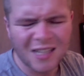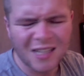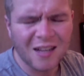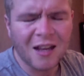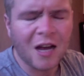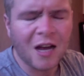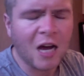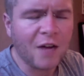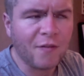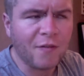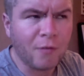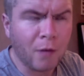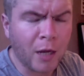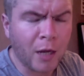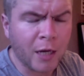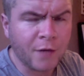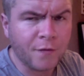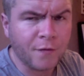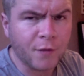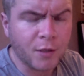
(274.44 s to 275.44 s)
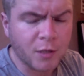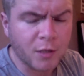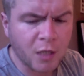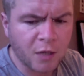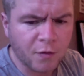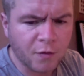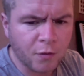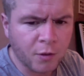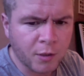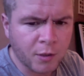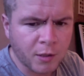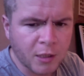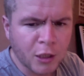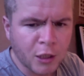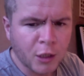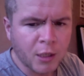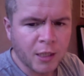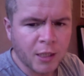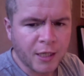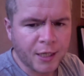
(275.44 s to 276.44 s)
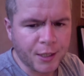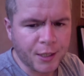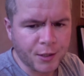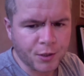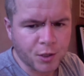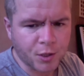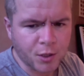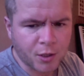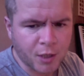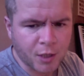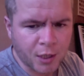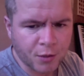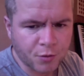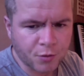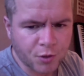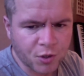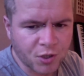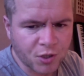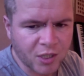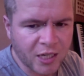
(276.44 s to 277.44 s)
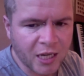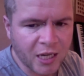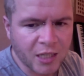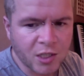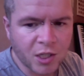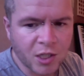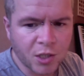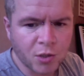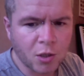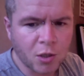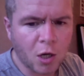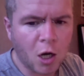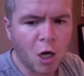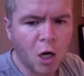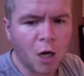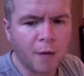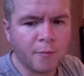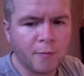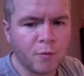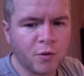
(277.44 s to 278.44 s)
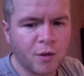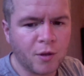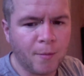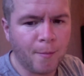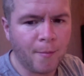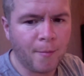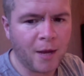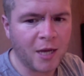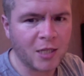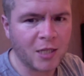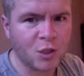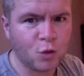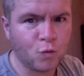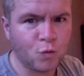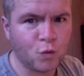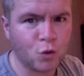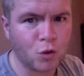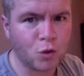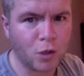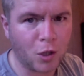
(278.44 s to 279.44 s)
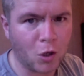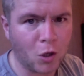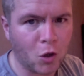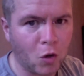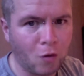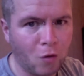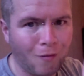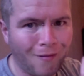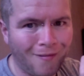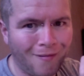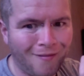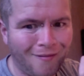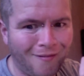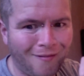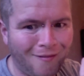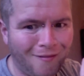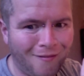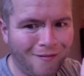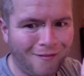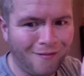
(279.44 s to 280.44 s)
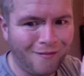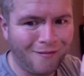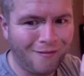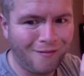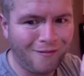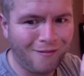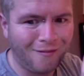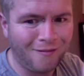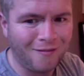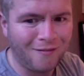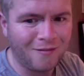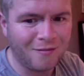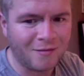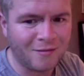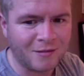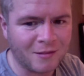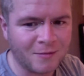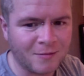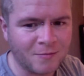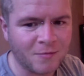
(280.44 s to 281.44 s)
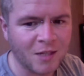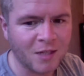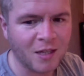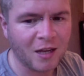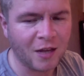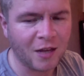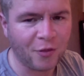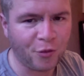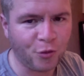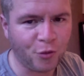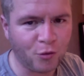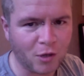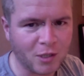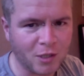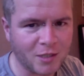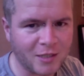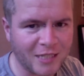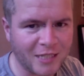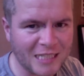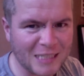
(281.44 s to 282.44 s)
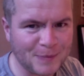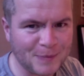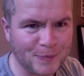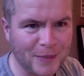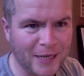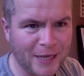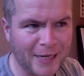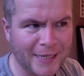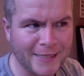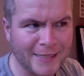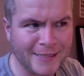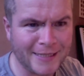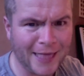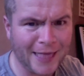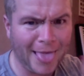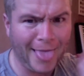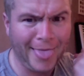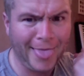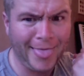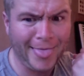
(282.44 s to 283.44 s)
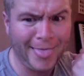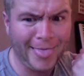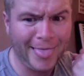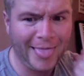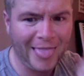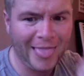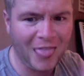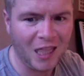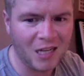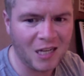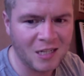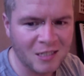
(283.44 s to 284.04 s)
half lionfish, half hornet. He is as dangerous as it gets. He is armed with a massive stinger. Oh, and thrusting spines oh,